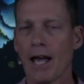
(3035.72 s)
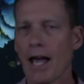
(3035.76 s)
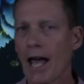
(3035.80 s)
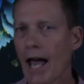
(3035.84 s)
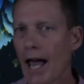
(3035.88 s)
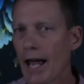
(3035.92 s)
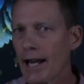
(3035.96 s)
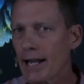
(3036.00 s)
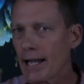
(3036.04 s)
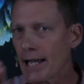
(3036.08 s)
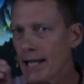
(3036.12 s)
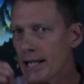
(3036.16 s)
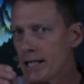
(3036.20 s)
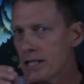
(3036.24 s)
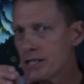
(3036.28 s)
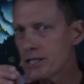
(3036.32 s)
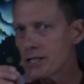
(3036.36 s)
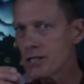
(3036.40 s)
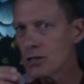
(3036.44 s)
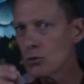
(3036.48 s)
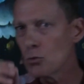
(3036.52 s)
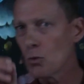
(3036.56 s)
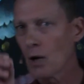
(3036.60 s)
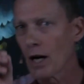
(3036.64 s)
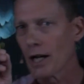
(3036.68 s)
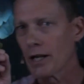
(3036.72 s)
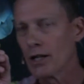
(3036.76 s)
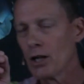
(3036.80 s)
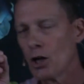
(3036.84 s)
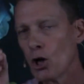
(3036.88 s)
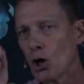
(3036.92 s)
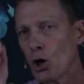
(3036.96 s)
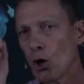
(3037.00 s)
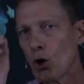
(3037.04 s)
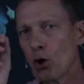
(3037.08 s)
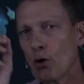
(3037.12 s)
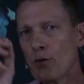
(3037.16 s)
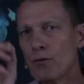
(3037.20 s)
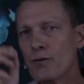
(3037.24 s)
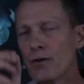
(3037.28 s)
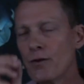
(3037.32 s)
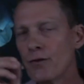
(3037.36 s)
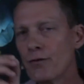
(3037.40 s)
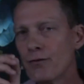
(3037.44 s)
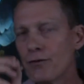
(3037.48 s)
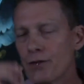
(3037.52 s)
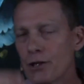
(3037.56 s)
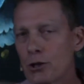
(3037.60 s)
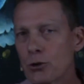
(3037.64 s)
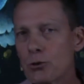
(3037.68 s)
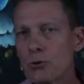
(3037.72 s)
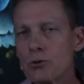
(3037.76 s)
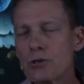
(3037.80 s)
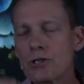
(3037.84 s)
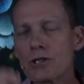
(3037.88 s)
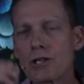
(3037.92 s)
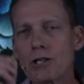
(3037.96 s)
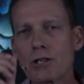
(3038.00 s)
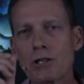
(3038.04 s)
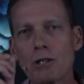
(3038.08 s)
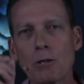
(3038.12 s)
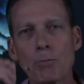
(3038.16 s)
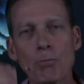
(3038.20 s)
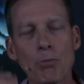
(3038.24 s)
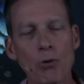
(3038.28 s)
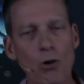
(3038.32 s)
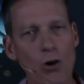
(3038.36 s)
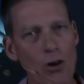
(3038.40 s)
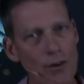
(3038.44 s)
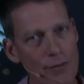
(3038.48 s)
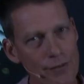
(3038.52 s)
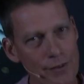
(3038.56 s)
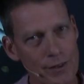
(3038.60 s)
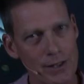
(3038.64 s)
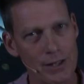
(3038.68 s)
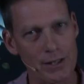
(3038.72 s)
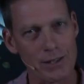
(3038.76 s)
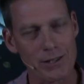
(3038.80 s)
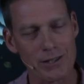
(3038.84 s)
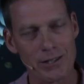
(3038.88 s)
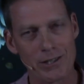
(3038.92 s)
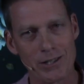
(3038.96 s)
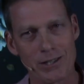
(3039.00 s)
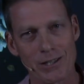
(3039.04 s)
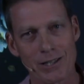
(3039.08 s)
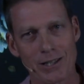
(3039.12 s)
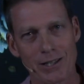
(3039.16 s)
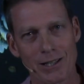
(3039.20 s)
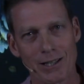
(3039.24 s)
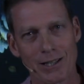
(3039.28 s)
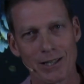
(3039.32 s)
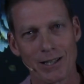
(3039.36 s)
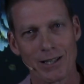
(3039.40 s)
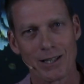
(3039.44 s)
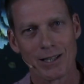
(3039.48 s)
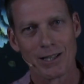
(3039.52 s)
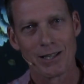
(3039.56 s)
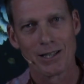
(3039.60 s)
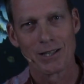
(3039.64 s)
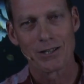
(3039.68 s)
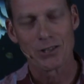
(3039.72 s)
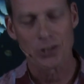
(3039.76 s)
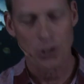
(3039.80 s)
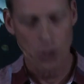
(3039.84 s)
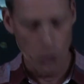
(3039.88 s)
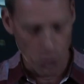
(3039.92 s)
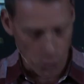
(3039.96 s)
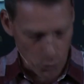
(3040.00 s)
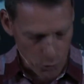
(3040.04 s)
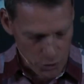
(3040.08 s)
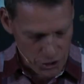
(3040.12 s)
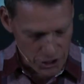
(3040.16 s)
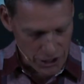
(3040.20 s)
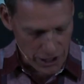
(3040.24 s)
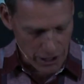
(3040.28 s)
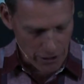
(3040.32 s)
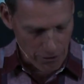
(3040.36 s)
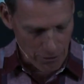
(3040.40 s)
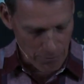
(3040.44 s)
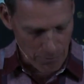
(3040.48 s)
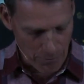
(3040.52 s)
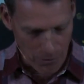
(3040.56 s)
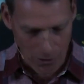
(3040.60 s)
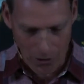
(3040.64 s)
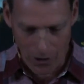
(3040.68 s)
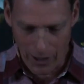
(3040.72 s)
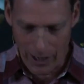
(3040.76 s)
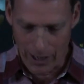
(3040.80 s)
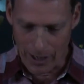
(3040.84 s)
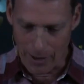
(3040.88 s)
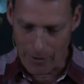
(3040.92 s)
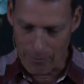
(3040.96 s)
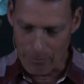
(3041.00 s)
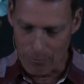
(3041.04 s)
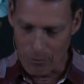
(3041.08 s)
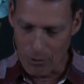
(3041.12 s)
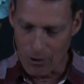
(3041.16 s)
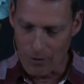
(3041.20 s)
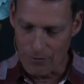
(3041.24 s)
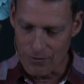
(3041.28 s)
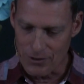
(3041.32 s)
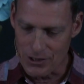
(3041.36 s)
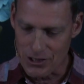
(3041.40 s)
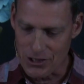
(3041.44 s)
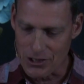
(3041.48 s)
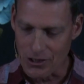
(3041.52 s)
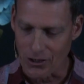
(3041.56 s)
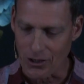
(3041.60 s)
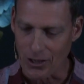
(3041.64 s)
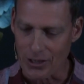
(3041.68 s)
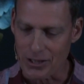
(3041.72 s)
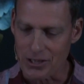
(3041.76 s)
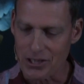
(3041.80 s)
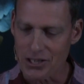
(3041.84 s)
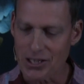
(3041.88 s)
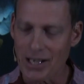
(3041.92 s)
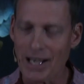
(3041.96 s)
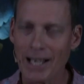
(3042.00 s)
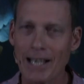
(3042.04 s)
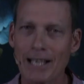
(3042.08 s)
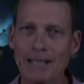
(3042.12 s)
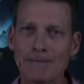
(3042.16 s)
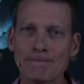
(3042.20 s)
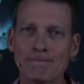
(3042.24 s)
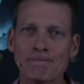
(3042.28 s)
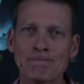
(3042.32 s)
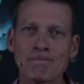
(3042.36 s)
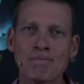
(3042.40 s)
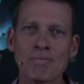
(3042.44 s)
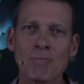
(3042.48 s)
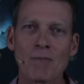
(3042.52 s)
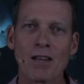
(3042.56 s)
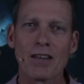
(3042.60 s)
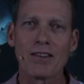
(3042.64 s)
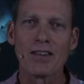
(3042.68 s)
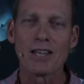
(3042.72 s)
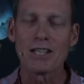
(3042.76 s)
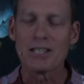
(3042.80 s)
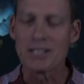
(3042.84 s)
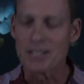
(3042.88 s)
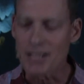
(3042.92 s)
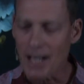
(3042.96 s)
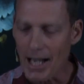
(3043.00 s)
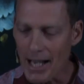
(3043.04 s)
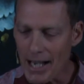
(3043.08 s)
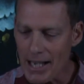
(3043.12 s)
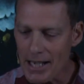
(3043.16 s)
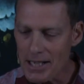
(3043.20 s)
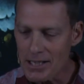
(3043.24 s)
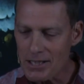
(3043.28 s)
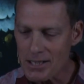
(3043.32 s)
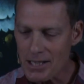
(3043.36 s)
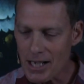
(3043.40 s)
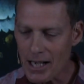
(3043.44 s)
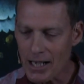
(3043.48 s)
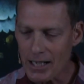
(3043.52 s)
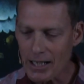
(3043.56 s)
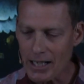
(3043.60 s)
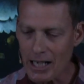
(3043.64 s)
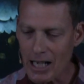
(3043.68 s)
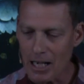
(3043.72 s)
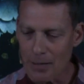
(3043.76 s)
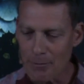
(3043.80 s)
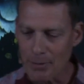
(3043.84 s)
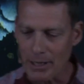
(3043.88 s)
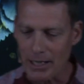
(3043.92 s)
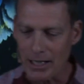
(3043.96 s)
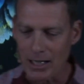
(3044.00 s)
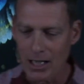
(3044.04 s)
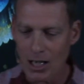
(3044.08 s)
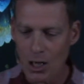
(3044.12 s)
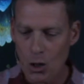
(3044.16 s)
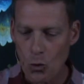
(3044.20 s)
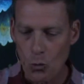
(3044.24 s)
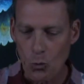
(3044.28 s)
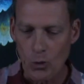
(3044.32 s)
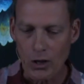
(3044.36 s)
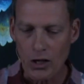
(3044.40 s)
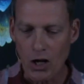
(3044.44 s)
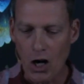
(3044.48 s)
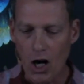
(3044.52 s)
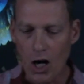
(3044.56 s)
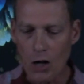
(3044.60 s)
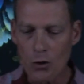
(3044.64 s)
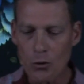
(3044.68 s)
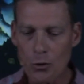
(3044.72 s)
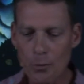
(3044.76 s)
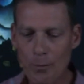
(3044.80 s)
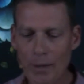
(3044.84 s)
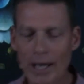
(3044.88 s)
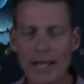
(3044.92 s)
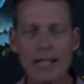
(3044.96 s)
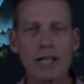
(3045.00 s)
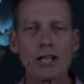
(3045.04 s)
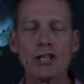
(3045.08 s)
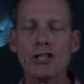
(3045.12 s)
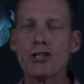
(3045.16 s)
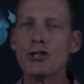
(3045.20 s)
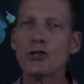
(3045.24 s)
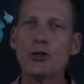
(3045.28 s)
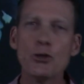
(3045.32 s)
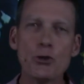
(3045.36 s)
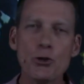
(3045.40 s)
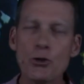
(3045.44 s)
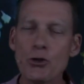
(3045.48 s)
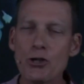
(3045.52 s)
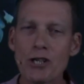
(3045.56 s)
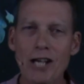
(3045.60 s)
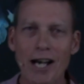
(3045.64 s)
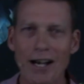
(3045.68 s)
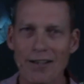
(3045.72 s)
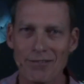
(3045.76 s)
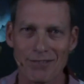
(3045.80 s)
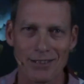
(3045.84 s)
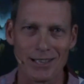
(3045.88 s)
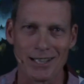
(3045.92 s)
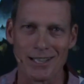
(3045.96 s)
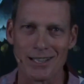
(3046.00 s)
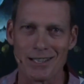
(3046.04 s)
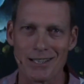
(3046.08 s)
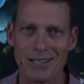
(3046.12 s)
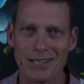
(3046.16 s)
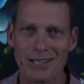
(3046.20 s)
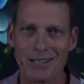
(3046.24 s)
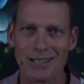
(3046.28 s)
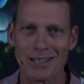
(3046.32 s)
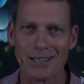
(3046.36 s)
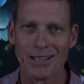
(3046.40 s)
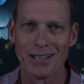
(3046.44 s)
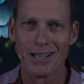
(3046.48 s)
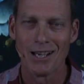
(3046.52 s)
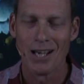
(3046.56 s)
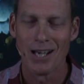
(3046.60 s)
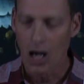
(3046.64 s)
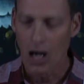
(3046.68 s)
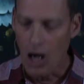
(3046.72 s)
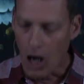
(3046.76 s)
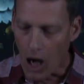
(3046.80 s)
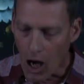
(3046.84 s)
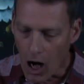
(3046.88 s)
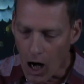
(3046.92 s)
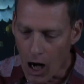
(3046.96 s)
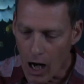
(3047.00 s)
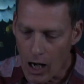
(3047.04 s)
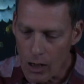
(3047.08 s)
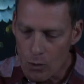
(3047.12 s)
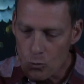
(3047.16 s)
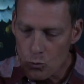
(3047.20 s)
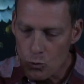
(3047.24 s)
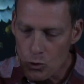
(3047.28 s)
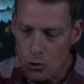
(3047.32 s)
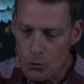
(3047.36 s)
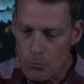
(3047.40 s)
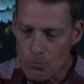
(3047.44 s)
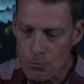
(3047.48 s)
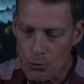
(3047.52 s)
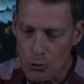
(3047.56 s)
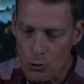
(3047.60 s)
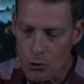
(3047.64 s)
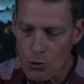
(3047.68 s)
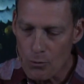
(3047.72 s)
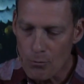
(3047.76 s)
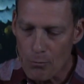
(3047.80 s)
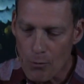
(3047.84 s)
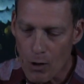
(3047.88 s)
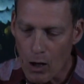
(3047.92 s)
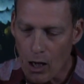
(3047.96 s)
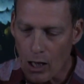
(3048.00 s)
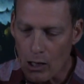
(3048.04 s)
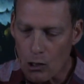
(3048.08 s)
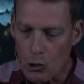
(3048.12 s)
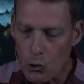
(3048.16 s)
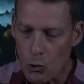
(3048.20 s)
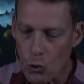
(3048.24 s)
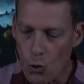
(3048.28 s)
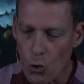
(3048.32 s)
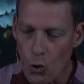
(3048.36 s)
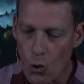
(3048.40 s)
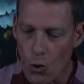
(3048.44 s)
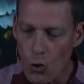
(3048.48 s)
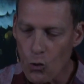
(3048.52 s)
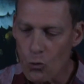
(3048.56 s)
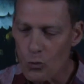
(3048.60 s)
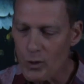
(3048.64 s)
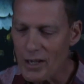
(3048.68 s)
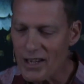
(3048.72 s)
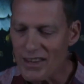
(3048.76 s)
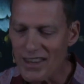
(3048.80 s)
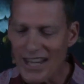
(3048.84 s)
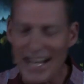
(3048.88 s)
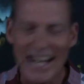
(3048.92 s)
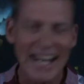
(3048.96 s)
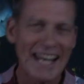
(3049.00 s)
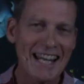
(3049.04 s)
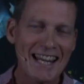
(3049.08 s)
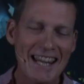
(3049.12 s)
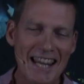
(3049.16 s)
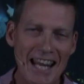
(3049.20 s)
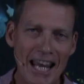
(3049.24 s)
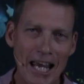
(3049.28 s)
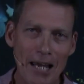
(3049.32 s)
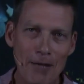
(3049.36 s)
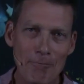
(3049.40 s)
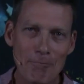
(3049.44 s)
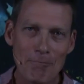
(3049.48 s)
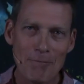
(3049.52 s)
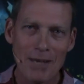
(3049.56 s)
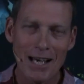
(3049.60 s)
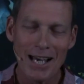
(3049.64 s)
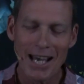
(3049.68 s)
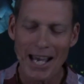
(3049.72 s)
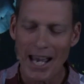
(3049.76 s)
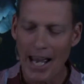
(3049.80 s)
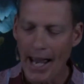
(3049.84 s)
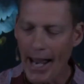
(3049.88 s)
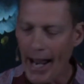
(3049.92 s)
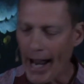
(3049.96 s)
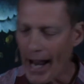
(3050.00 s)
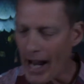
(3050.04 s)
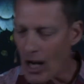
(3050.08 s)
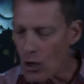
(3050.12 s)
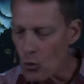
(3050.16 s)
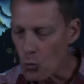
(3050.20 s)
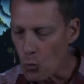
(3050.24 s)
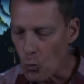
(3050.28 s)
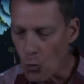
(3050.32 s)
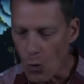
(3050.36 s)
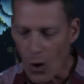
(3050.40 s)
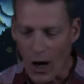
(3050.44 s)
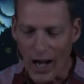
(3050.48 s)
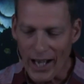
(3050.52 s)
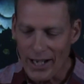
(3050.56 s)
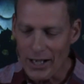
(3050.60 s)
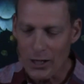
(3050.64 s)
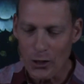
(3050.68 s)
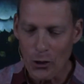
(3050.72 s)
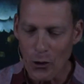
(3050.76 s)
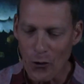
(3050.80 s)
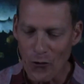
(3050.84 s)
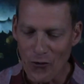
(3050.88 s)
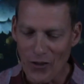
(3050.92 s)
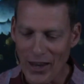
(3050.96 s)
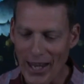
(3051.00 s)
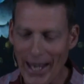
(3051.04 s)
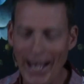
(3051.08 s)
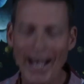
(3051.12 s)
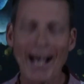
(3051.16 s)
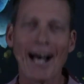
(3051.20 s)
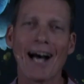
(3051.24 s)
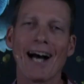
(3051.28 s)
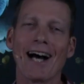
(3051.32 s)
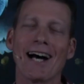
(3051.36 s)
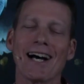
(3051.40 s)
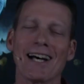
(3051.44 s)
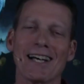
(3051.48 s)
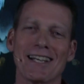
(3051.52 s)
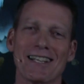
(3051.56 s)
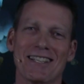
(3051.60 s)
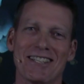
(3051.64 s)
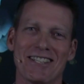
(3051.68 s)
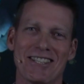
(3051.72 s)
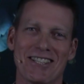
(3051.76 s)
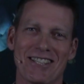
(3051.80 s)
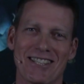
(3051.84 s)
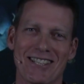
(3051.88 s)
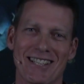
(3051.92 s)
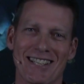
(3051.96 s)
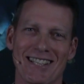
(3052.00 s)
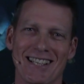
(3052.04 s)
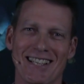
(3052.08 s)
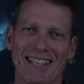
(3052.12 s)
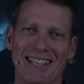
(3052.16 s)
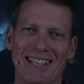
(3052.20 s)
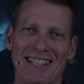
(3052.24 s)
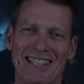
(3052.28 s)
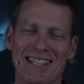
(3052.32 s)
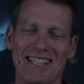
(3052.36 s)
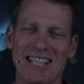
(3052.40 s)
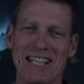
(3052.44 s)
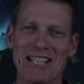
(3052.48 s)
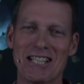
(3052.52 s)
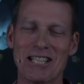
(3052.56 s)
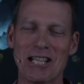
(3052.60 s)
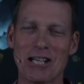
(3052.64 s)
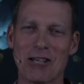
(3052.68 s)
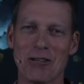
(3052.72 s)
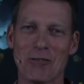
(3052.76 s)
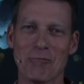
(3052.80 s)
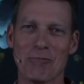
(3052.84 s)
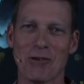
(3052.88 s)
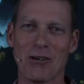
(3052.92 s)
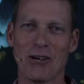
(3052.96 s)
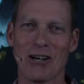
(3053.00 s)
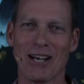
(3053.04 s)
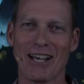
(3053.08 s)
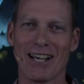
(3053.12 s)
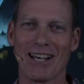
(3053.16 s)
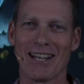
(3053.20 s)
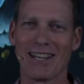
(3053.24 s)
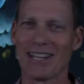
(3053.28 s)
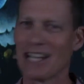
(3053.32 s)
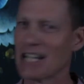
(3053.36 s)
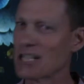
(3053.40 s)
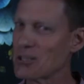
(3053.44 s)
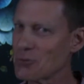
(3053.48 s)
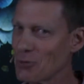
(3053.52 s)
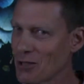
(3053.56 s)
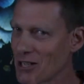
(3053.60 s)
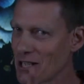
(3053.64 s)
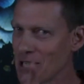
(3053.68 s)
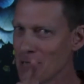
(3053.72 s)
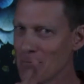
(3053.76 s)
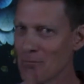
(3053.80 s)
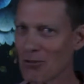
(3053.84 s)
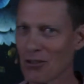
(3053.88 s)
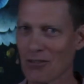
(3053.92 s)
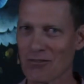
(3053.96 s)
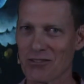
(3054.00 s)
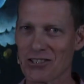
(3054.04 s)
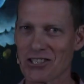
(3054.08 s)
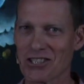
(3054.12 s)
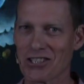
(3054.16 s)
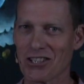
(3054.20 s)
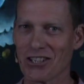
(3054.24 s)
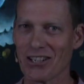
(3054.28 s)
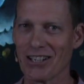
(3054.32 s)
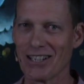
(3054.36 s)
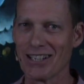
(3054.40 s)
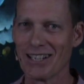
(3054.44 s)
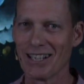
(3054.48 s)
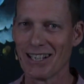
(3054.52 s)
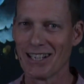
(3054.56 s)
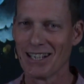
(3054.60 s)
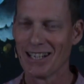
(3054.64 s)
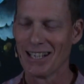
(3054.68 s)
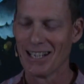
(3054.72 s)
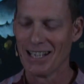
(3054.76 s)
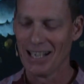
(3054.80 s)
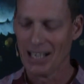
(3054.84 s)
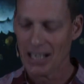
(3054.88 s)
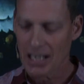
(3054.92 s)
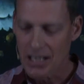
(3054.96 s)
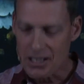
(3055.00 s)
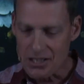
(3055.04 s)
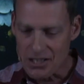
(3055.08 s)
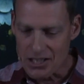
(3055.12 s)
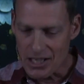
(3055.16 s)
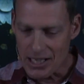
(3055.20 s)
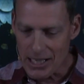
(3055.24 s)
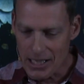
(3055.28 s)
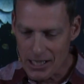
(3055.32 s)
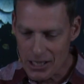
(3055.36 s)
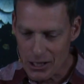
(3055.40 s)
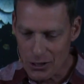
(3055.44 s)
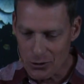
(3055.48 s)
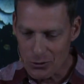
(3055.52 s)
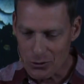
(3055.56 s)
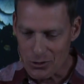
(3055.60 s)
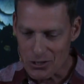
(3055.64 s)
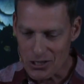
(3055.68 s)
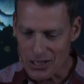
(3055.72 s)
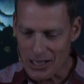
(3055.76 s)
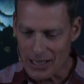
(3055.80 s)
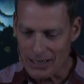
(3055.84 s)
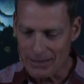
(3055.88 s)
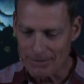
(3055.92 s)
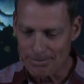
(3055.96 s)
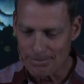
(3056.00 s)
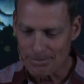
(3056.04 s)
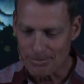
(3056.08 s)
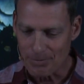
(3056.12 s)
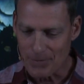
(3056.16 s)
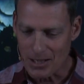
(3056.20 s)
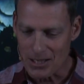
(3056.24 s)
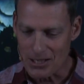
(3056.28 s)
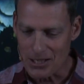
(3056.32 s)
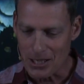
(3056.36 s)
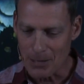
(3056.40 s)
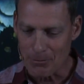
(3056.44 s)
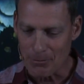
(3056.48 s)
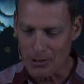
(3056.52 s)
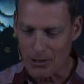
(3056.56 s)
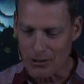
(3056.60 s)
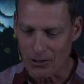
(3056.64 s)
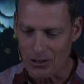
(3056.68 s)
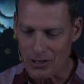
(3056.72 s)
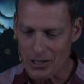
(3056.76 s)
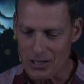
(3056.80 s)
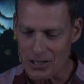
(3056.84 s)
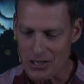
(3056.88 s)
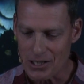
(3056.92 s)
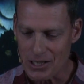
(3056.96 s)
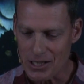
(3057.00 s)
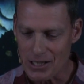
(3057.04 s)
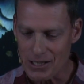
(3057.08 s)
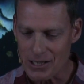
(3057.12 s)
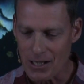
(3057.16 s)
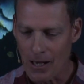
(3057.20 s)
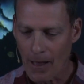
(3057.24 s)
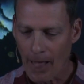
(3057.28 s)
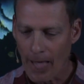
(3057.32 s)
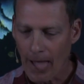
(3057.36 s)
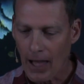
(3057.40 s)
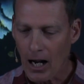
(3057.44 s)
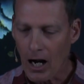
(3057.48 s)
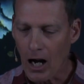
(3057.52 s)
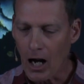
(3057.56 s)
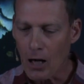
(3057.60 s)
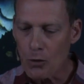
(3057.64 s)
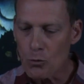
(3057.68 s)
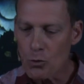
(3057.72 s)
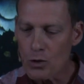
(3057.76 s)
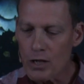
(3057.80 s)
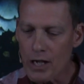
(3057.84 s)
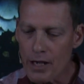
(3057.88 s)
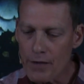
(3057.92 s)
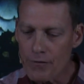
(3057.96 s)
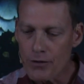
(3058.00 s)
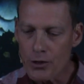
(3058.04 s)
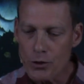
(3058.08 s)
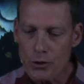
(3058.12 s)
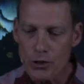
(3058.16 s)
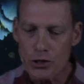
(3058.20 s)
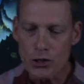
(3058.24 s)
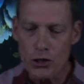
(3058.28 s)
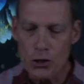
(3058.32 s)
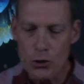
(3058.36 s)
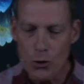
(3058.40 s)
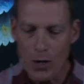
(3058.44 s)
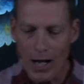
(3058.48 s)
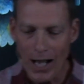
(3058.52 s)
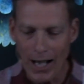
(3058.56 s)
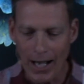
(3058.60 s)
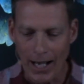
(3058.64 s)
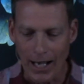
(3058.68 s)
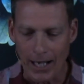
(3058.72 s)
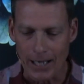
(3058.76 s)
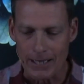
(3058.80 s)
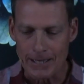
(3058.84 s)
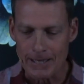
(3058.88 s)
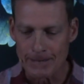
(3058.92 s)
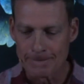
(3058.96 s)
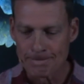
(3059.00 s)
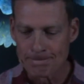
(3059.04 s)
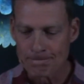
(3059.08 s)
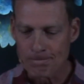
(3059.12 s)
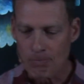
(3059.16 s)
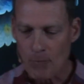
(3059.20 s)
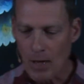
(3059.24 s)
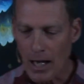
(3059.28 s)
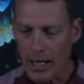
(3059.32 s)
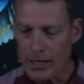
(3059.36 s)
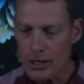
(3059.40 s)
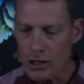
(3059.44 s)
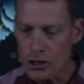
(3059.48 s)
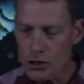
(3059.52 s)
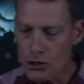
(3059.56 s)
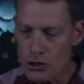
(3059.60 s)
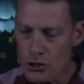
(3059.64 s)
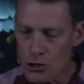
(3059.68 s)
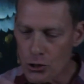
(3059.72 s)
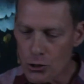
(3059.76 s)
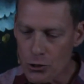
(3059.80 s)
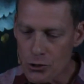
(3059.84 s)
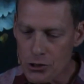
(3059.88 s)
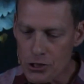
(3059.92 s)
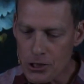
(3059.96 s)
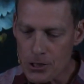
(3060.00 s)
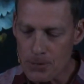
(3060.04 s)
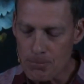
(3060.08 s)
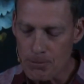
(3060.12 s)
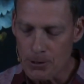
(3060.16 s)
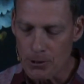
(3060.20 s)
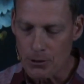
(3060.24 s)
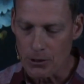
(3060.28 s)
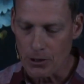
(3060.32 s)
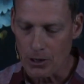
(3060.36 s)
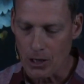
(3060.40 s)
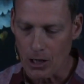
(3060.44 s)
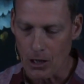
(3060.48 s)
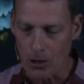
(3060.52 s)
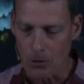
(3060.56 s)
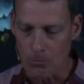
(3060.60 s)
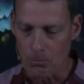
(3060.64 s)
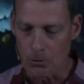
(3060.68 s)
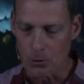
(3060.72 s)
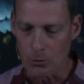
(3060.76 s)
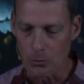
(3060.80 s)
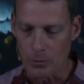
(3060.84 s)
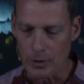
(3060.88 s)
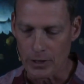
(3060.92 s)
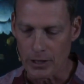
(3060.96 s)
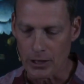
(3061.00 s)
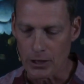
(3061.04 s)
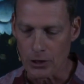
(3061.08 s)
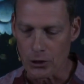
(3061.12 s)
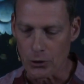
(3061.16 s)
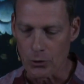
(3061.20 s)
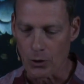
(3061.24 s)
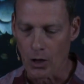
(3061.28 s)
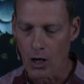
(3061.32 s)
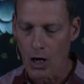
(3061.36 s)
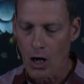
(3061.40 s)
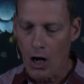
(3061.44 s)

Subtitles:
And he is the one who fulfills the prophets. So old Jeremiah prophesied, saying, "The days are coming when I will make a new covenant. I will put my law within them and write it on their hearts," said Jeremiah. That's what he prophesied. Ezekiel said, chapter 36, "I will give you a new heart and a new spirit I'll put within you.